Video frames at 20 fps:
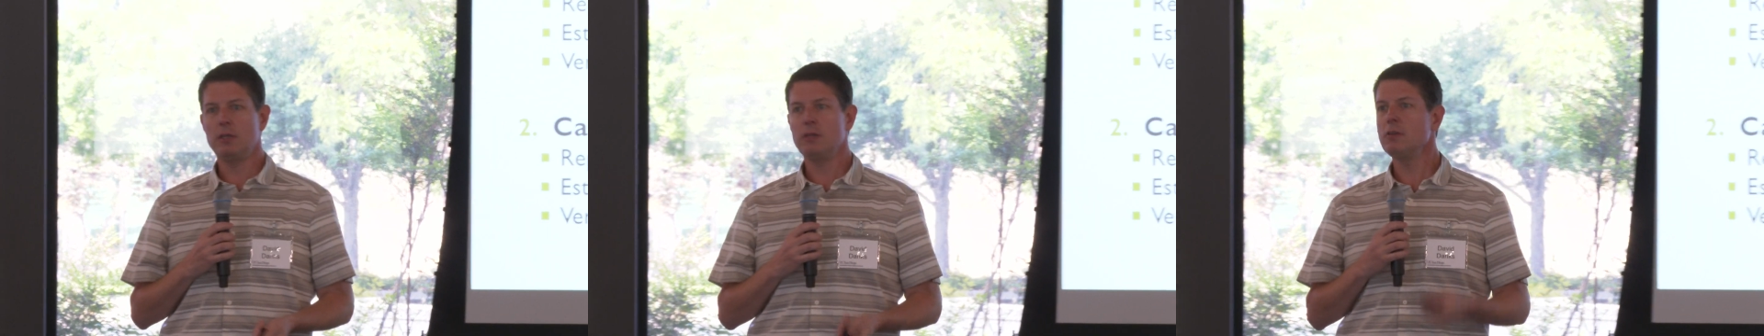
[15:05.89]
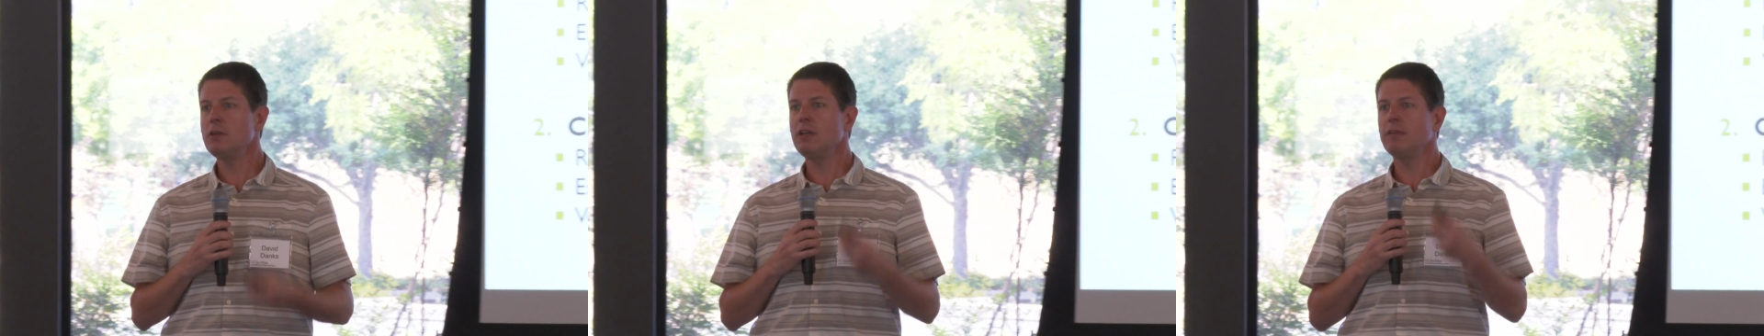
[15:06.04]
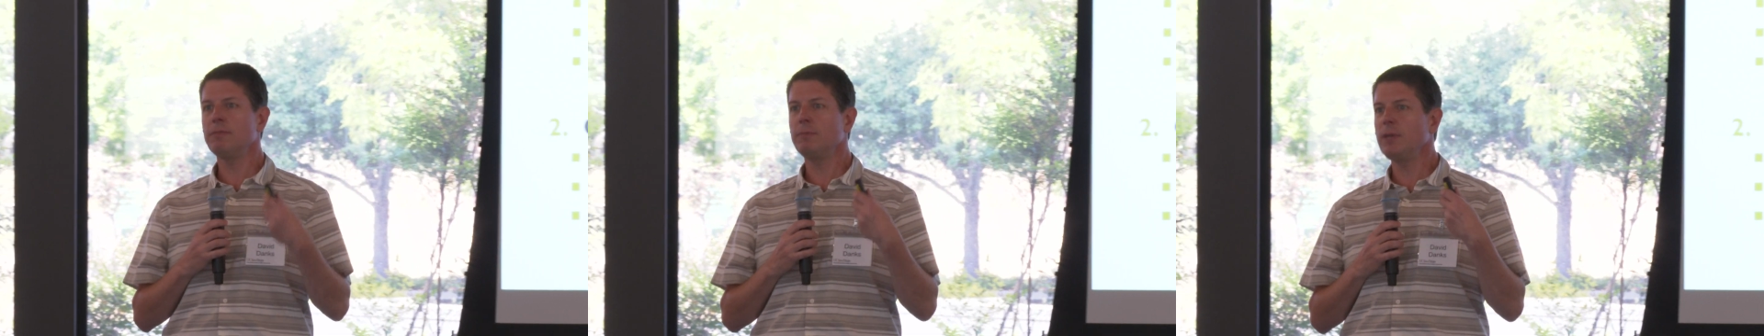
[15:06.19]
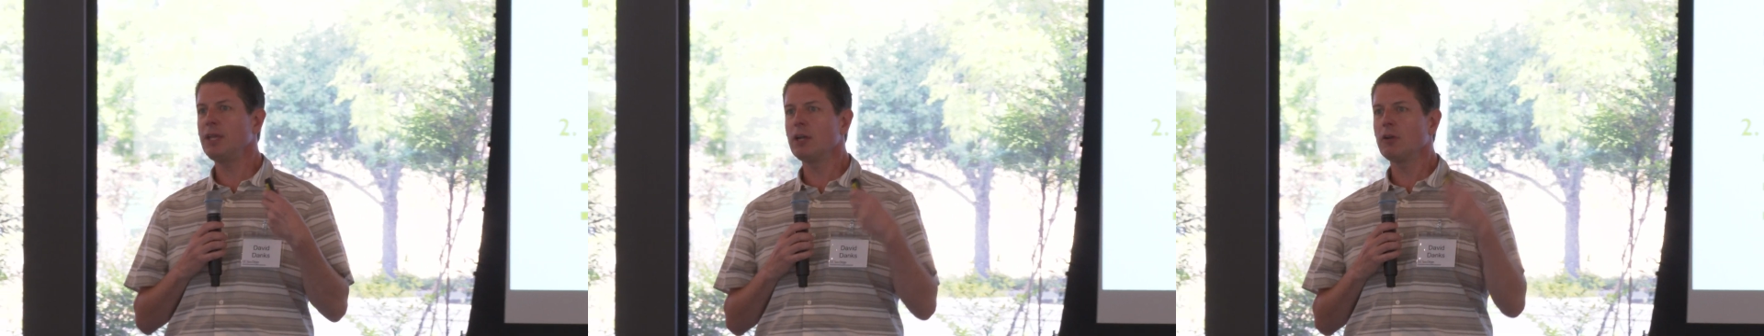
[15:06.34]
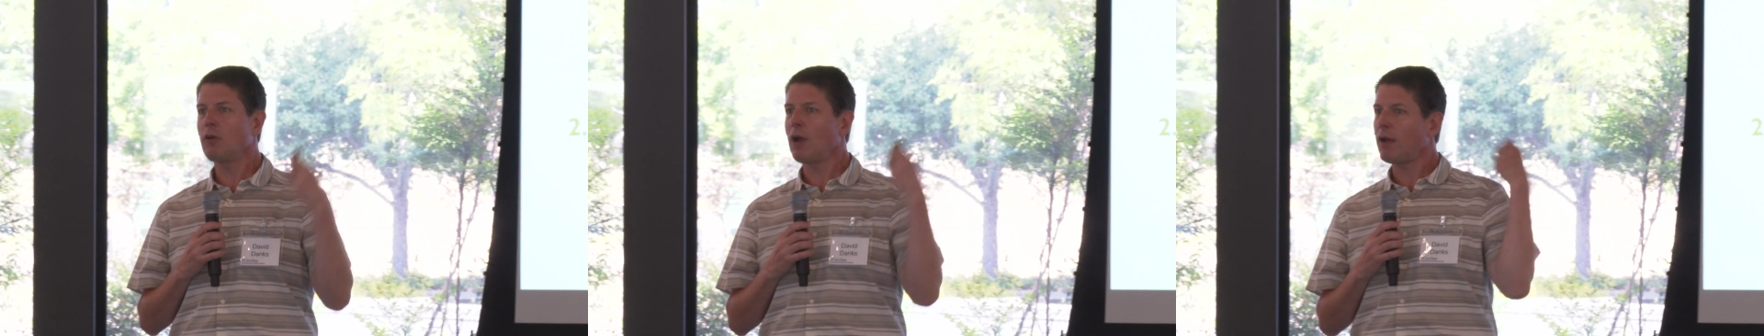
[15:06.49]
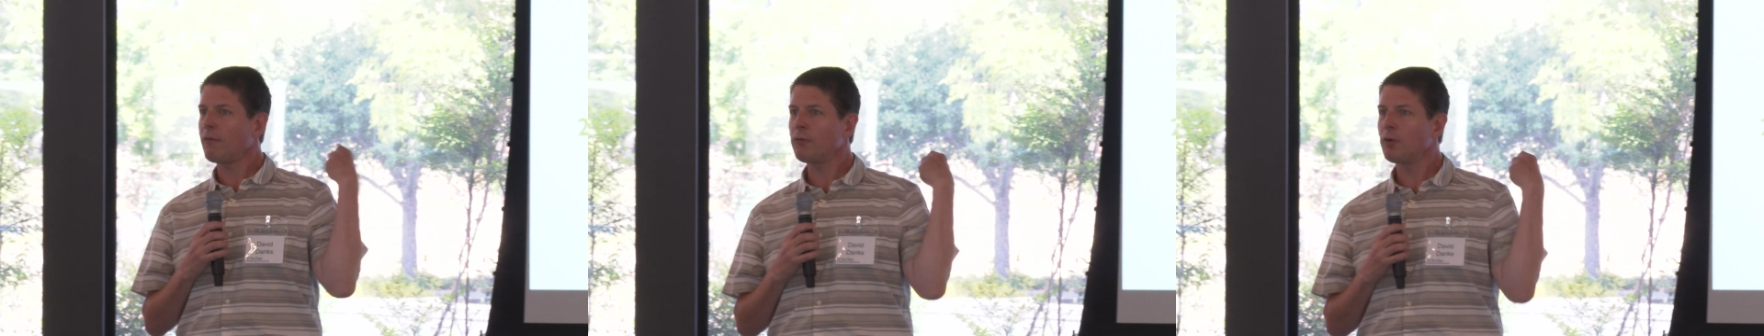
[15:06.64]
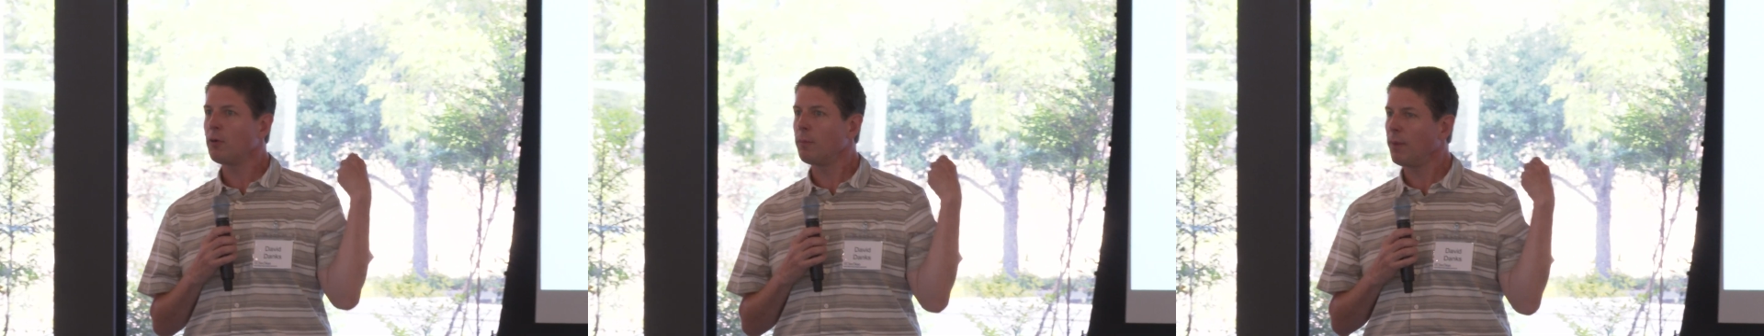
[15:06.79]
You give me a
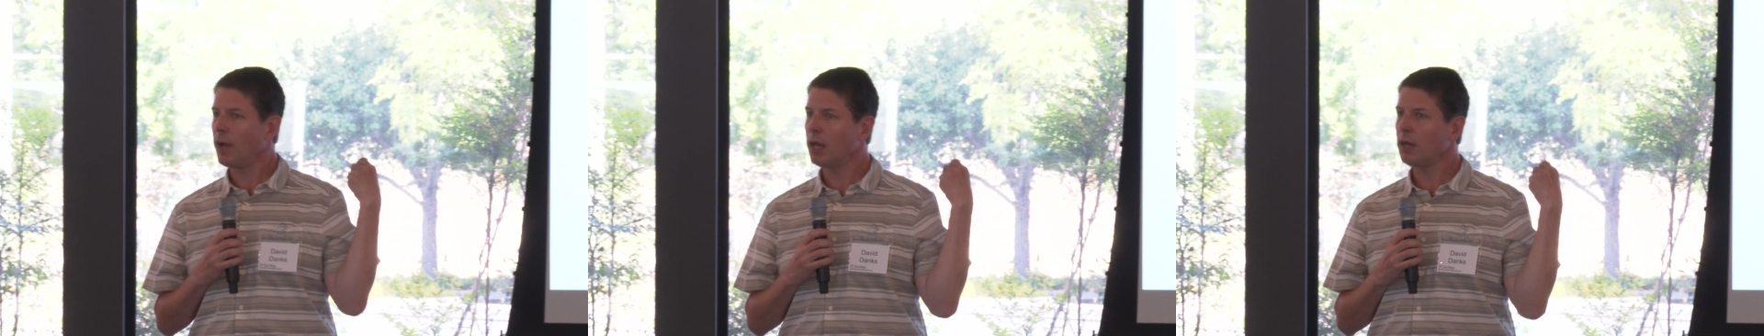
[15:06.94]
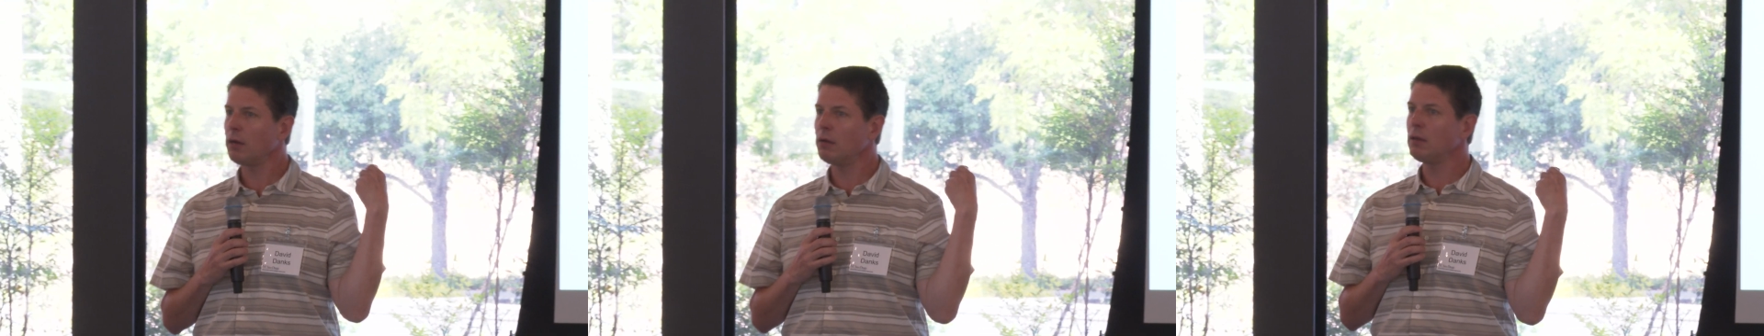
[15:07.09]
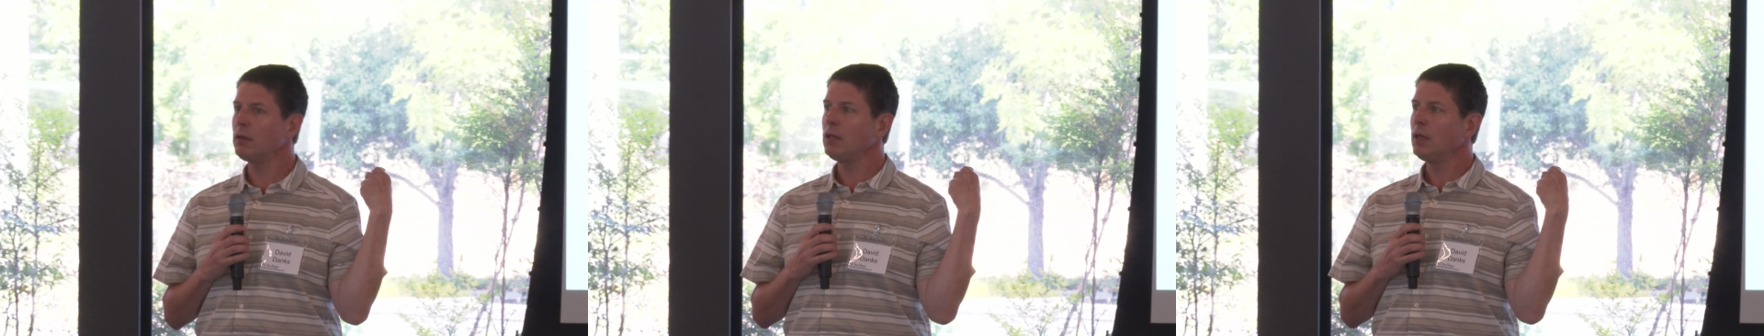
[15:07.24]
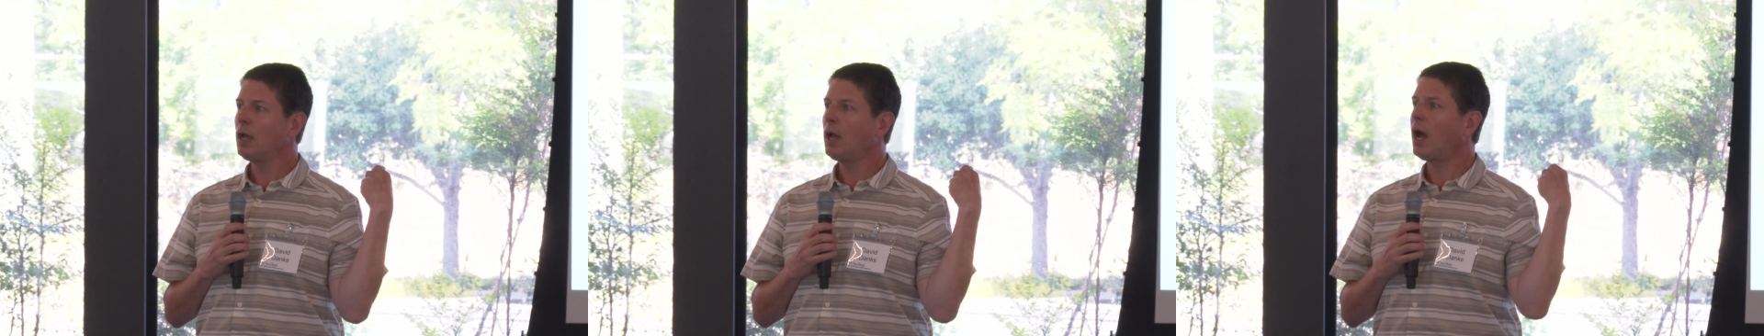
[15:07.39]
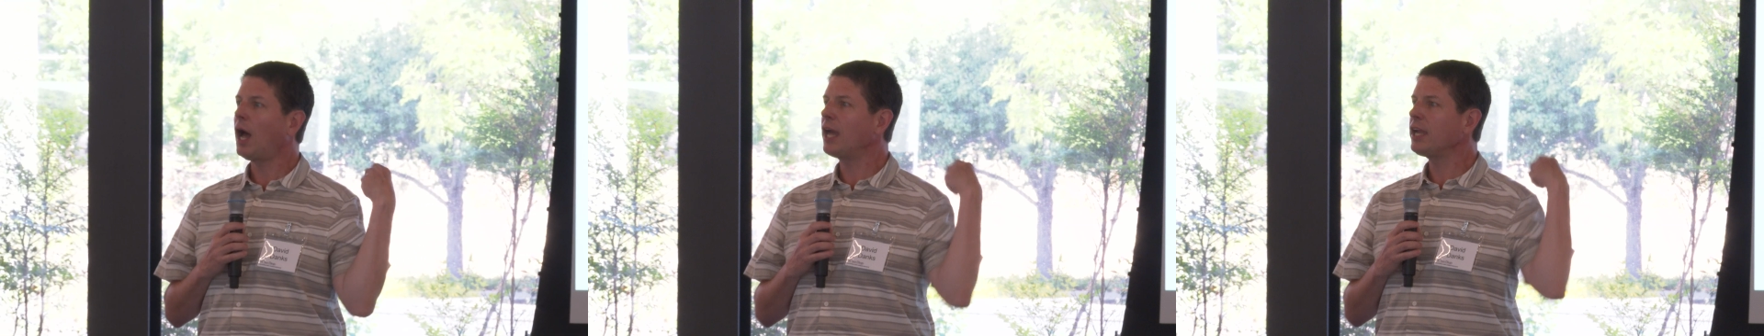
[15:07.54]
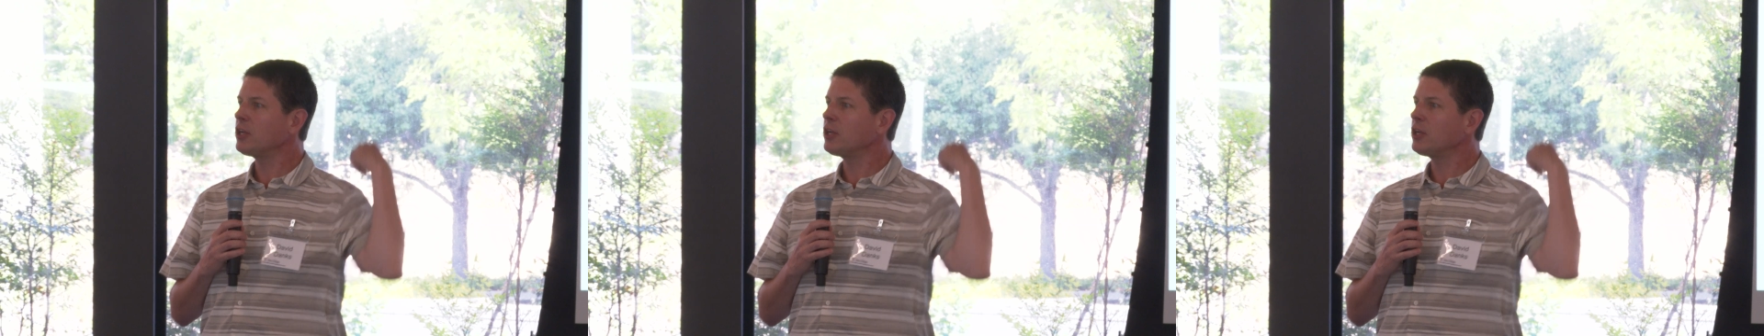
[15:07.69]
graphical model,